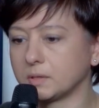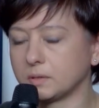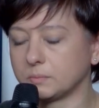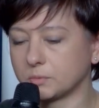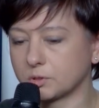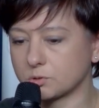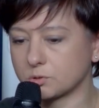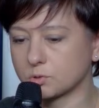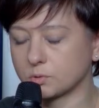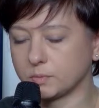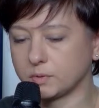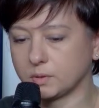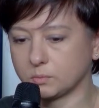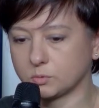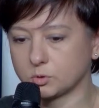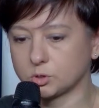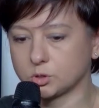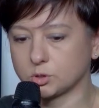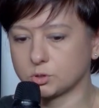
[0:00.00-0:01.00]
So those
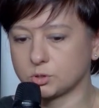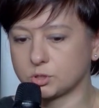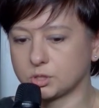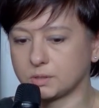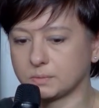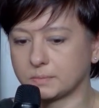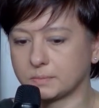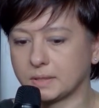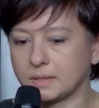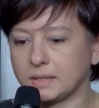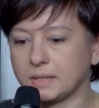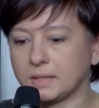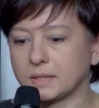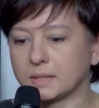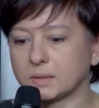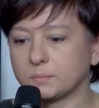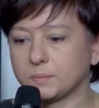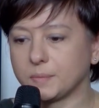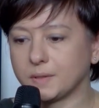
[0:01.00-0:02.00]
are the critical
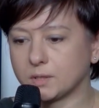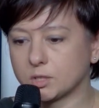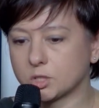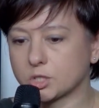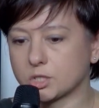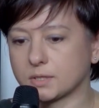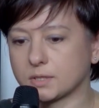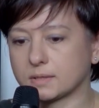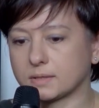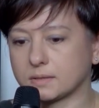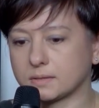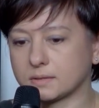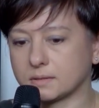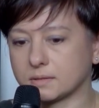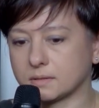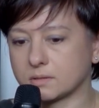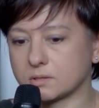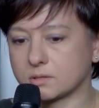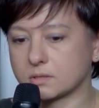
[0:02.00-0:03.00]
global problems, and we
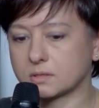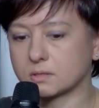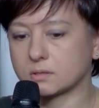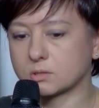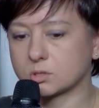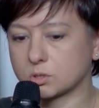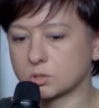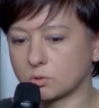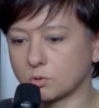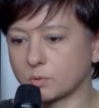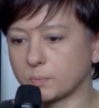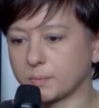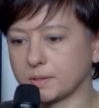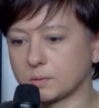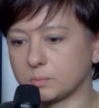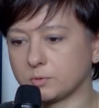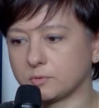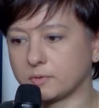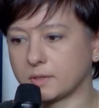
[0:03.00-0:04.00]
understand
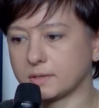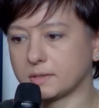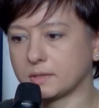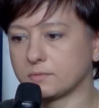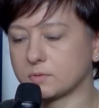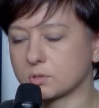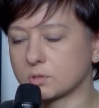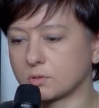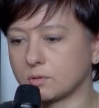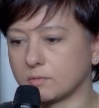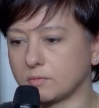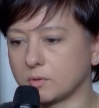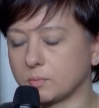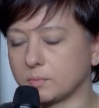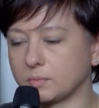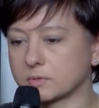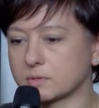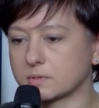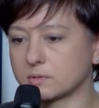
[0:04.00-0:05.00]
that the
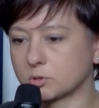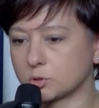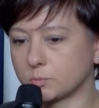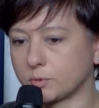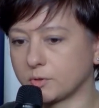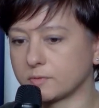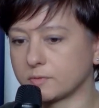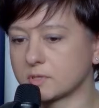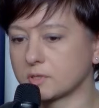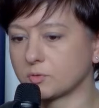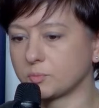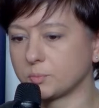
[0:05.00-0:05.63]
longer